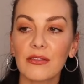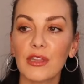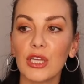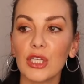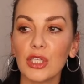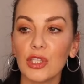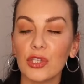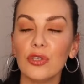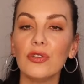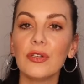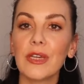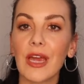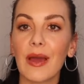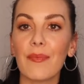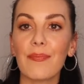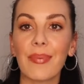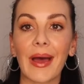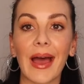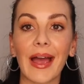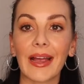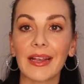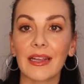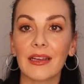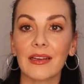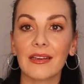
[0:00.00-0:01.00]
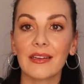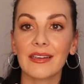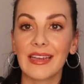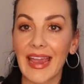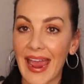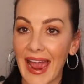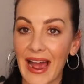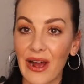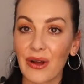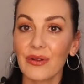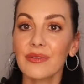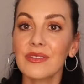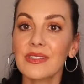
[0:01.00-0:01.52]
that you get back
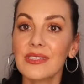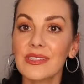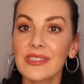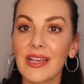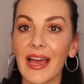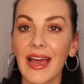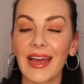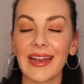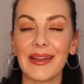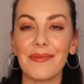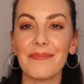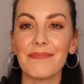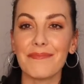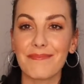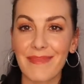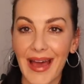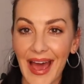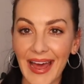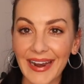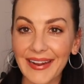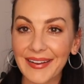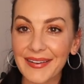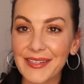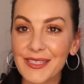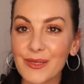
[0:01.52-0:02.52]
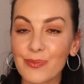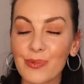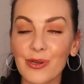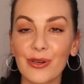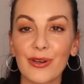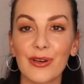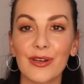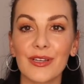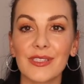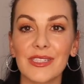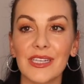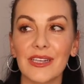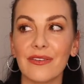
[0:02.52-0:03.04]
counts, and it matters,
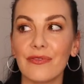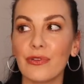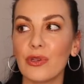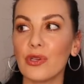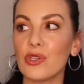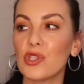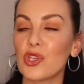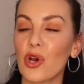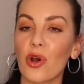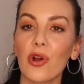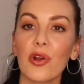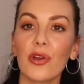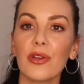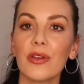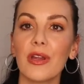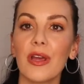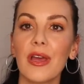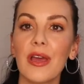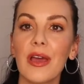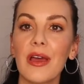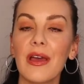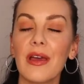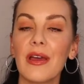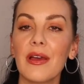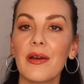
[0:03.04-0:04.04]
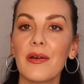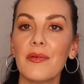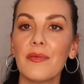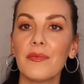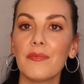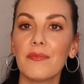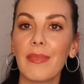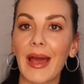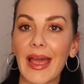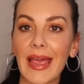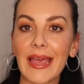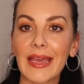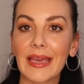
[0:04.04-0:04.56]
because if you don't
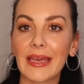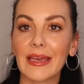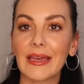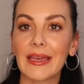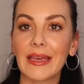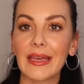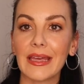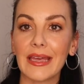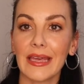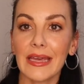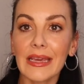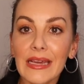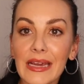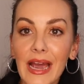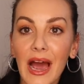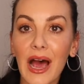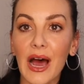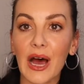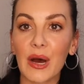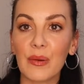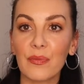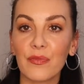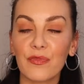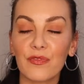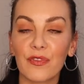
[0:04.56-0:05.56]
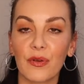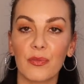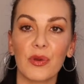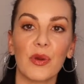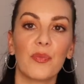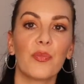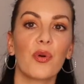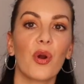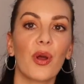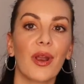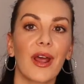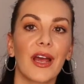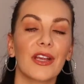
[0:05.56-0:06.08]
make income from your
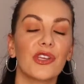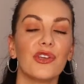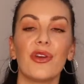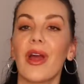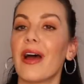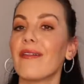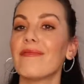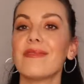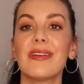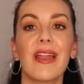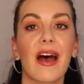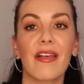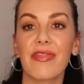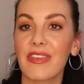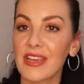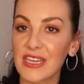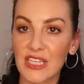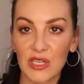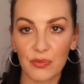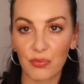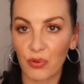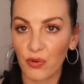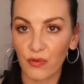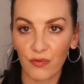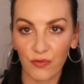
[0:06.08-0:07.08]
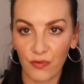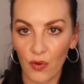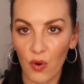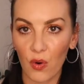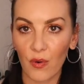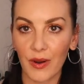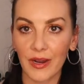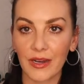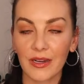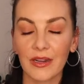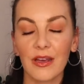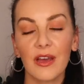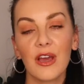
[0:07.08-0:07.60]
product, you have nothing to put
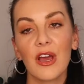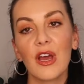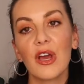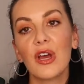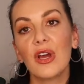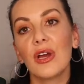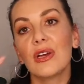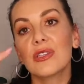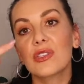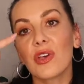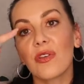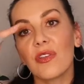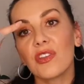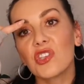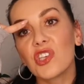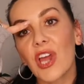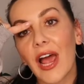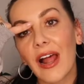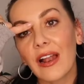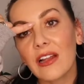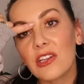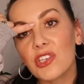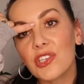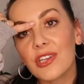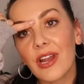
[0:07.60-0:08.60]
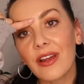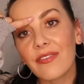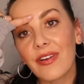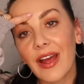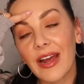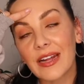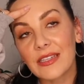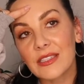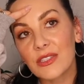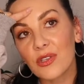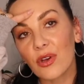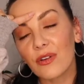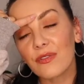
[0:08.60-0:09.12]
forward. So the challenge that I've
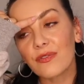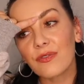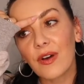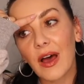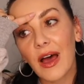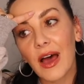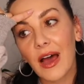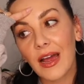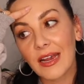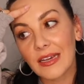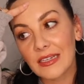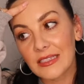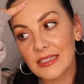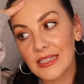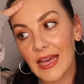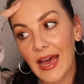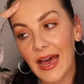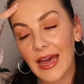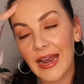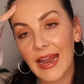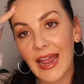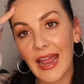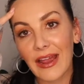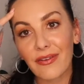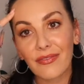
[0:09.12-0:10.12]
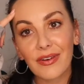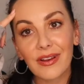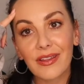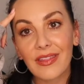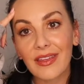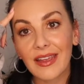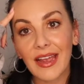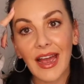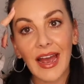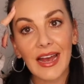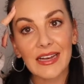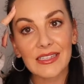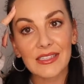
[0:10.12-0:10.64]
had so far is that
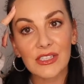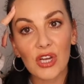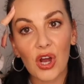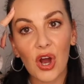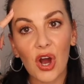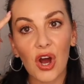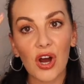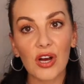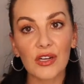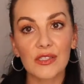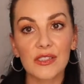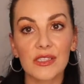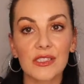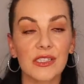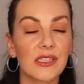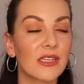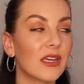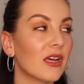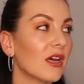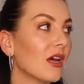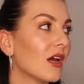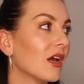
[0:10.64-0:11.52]
everything has cost